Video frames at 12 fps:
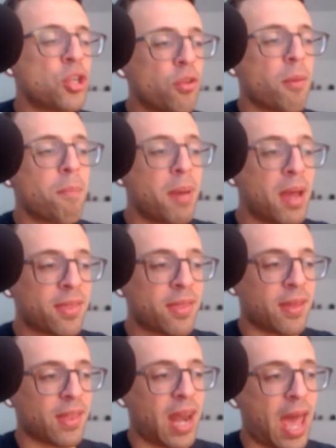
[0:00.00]
But two, the
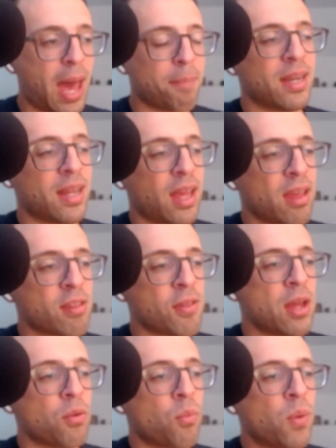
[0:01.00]
big thing that happened
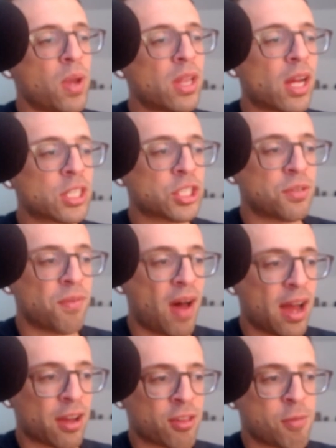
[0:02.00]
is that we
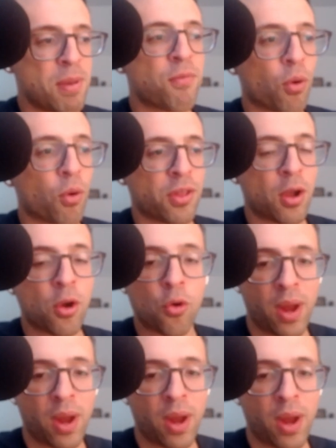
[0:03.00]
launched Vox before
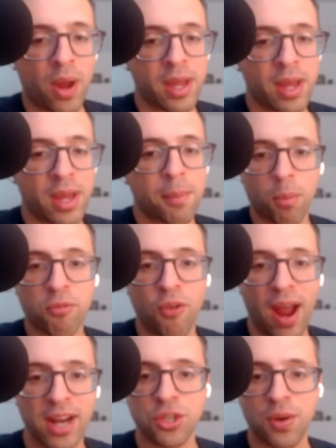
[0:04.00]
the great
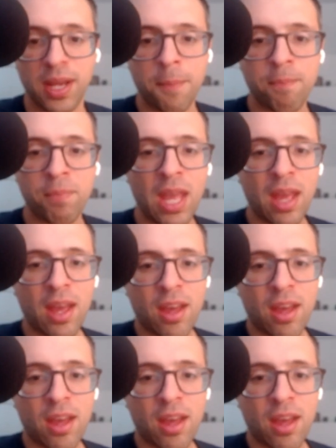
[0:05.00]
platform fracturing.